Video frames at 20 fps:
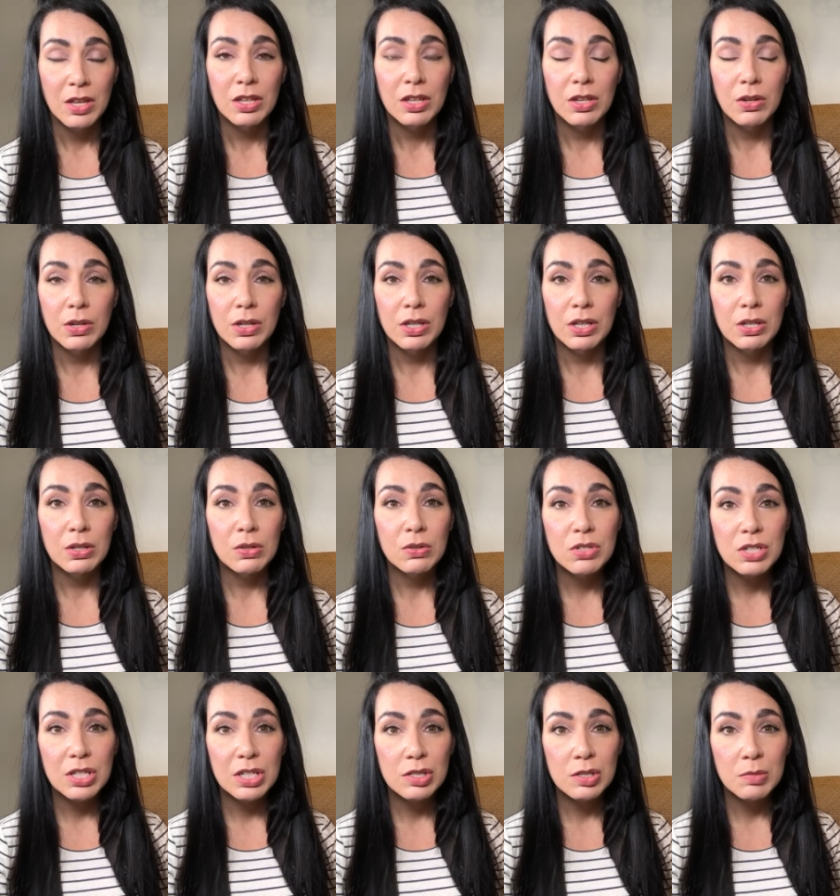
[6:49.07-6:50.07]
You're a
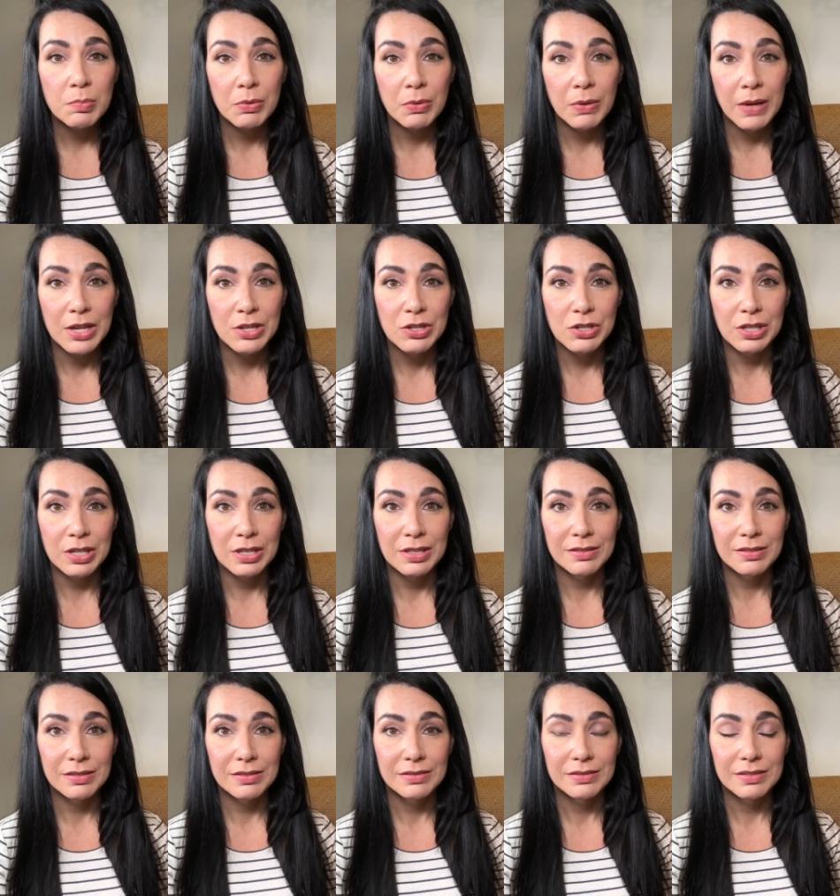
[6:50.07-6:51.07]
huge inspiration
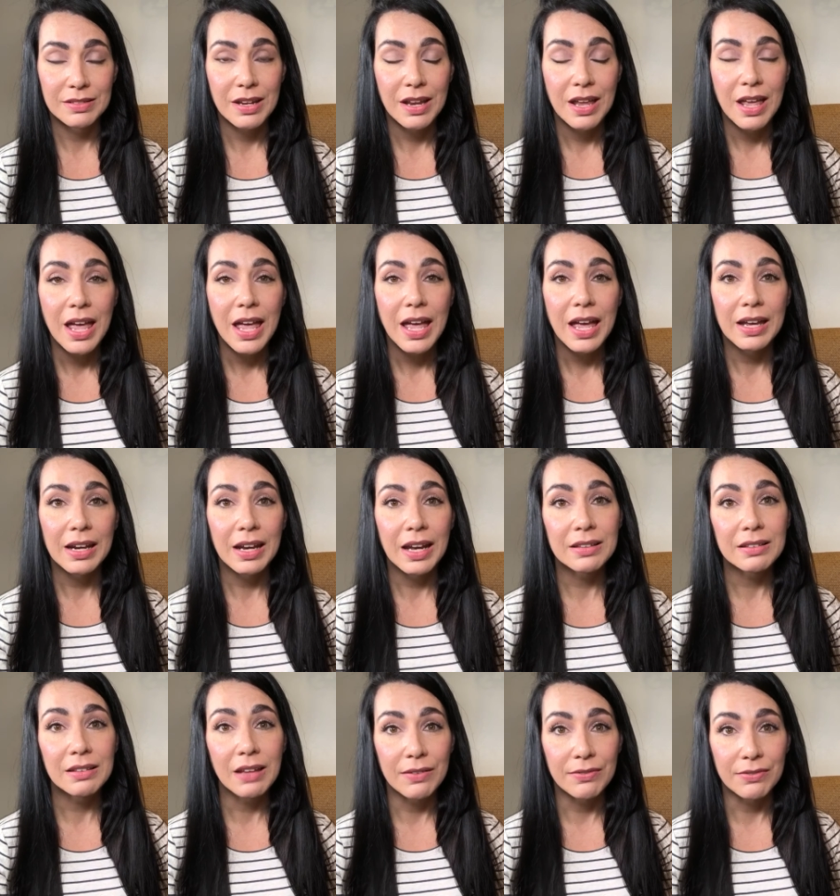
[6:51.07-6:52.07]
and I
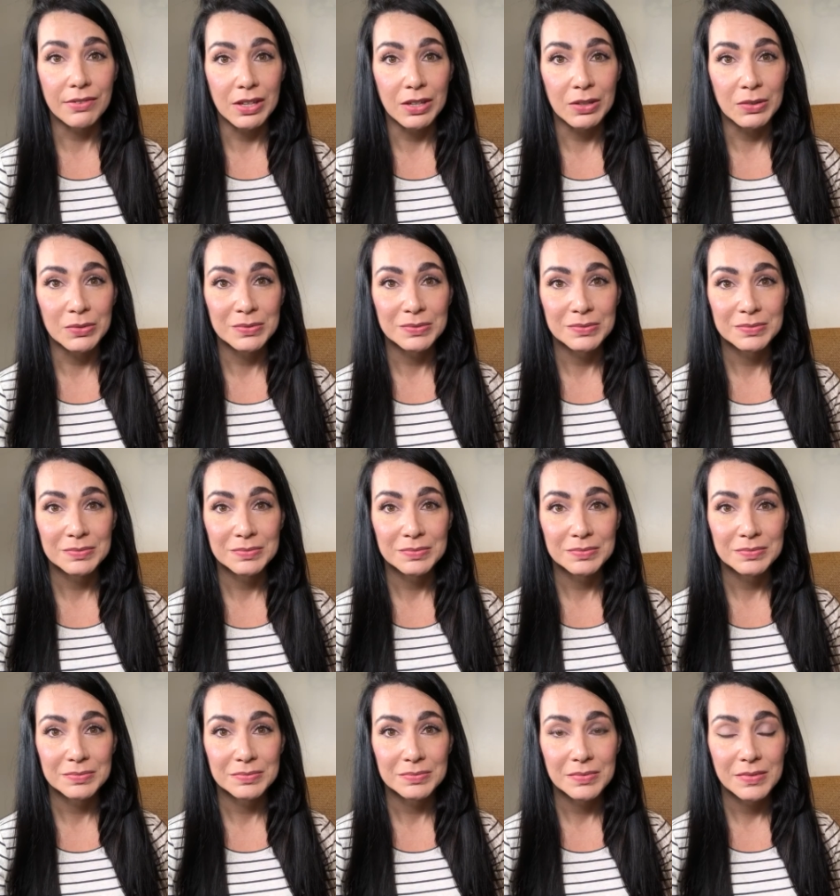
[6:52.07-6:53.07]
love you.
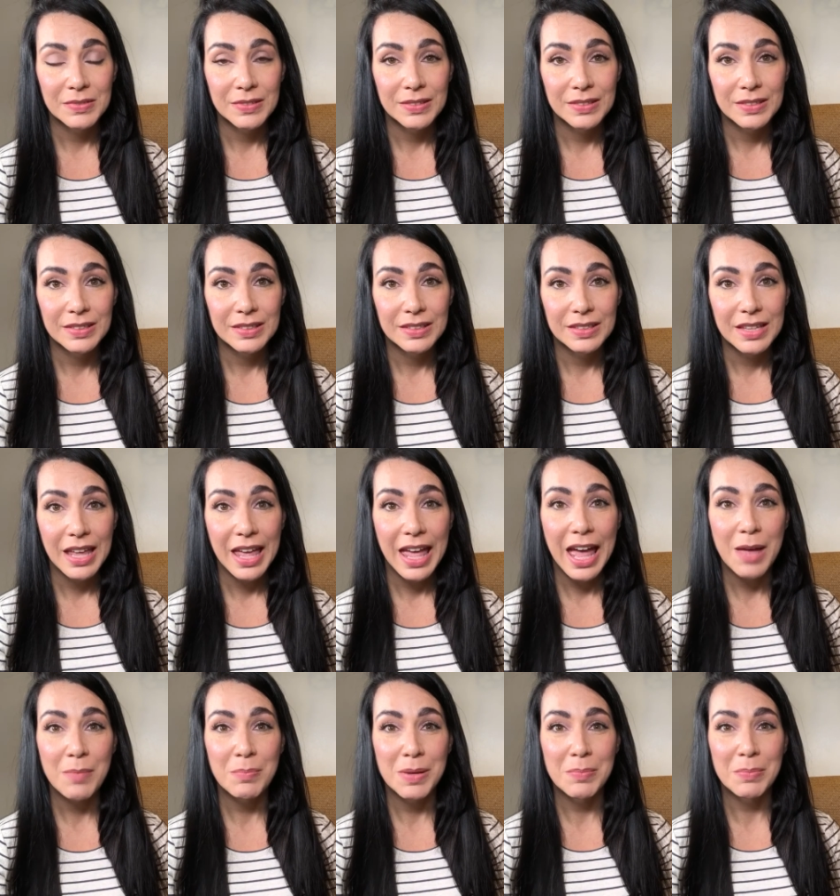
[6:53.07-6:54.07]

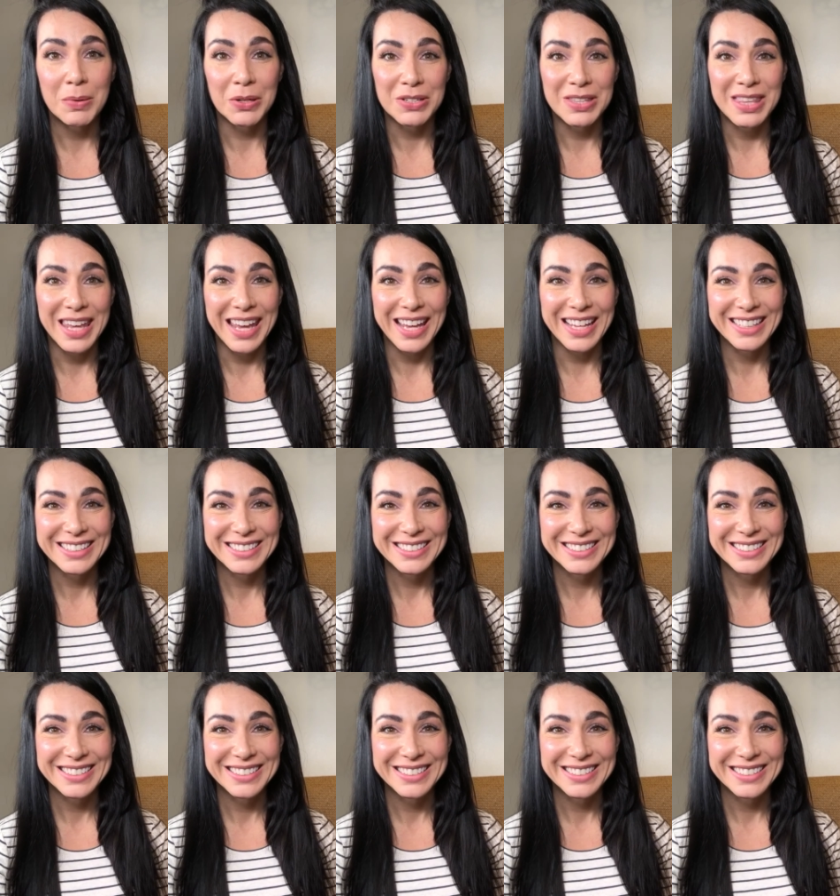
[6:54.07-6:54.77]
Happy birthday.